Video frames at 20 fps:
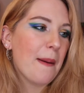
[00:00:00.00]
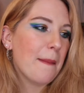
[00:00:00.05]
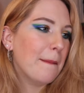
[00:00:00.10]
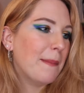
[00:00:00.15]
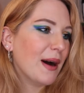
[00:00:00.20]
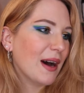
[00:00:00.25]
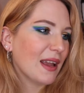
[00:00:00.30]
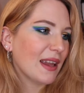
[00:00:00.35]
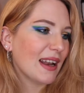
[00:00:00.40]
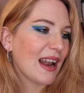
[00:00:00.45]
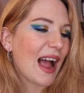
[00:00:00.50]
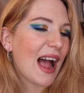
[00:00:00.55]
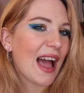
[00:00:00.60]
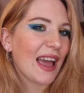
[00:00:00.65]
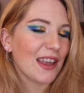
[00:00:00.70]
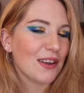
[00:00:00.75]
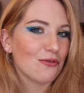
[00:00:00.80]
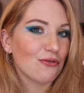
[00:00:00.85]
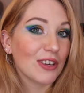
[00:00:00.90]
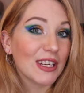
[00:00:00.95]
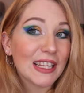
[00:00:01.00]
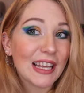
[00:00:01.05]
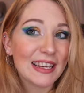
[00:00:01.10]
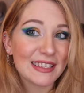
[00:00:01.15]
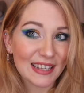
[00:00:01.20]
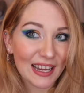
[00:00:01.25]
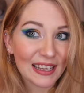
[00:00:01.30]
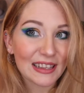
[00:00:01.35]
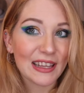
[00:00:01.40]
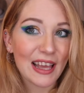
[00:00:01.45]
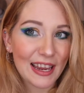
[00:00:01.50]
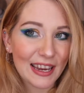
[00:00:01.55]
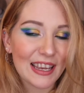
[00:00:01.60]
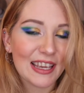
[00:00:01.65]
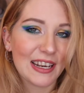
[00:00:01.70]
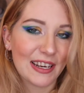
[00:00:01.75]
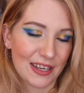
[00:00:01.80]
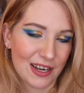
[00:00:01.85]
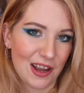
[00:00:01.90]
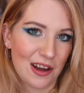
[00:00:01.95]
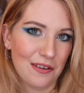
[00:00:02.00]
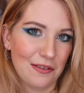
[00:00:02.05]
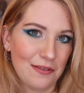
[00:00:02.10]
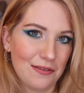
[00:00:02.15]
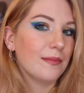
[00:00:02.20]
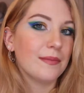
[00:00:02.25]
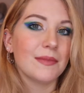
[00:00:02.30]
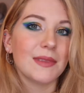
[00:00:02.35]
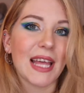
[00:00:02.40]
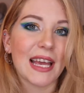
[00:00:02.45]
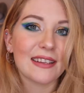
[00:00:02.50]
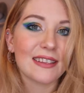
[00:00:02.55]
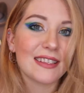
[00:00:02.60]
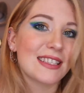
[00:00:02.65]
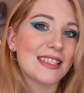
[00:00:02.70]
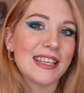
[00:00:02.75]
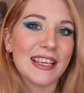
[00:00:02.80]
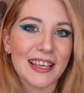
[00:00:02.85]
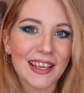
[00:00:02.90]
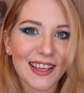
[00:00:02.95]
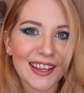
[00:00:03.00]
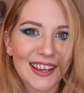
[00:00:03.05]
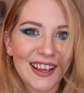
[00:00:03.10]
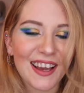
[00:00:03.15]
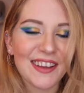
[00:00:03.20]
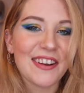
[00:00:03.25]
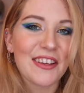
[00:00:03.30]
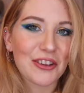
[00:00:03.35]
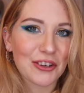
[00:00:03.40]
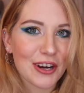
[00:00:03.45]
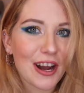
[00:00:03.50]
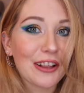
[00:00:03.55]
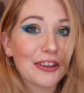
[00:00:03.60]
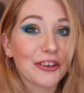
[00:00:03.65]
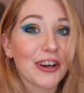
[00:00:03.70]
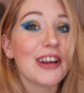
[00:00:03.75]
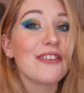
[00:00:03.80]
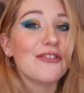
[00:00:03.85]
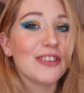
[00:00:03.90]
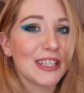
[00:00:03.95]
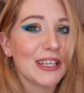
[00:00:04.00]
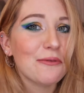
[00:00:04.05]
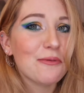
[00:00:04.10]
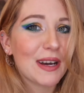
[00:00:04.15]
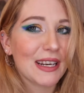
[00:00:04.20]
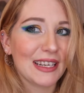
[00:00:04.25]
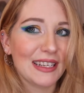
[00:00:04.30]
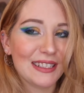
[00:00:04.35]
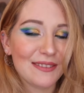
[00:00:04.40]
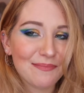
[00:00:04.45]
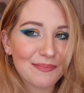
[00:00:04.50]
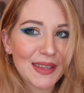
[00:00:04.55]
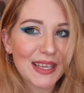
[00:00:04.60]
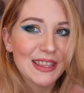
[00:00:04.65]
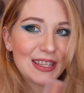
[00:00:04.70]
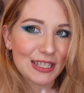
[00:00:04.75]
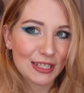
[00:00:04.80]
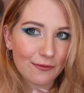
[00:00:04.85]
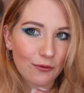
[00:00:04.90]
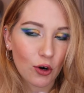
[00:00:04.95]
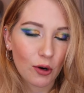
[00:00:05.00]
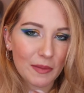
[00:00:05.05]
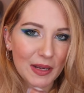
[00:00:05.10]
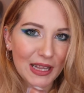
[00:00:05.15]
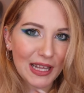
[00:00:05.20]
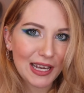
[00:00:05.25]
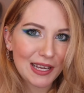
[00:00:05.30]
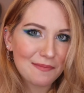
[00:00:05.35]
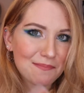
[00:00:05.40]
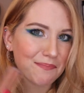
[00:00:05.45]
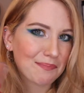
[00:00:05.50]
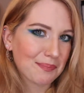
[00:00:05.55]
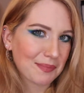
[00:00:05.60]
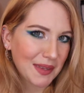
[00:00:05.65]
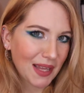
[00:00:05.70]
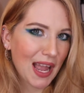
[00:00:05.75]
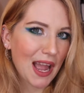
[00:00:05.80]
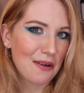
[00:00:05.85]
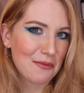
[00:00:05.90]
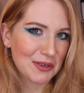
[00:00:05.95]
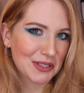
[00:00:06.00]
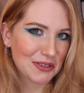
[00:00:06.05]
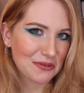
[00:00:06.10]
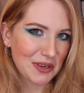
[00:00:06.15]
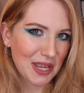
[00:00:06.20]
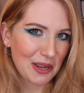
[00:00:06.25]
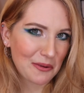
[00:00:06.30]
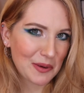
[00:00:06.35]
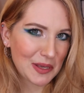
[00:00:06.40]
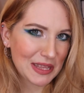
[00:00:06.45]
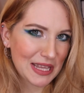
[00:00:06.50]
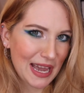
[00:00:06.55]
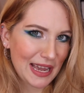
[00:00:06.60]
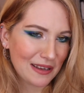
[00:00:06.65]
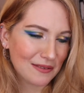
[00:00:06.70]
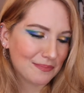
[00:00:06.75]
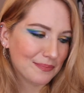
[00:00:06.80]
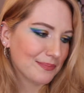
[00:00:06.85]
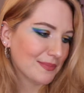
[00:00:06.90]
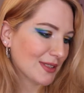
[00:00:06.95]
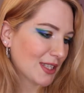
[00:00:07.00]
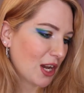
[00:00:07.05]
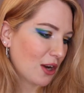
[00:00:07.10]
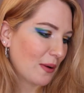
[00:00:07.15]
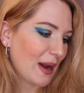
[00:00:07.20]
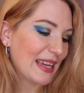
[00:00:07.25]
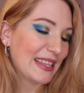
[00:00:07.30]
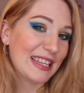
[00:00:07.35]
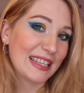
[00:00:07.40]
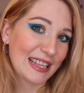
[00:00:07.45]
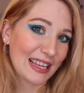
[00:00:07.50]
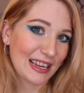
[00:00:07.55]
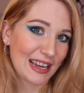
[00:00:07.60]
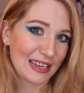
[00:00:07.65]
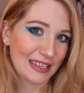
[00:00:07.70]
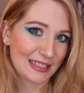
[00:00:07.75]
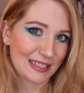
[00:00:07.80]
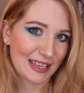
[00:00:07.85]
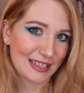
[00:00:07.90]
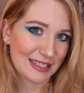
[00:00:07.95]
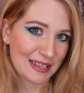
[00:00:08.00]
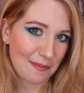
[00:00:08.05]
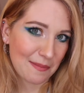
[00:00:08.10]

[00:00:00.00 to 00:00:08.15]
But I realized I like it enough that seeing another color I really wanted in this formula, I was okay with that. So I think that kind of says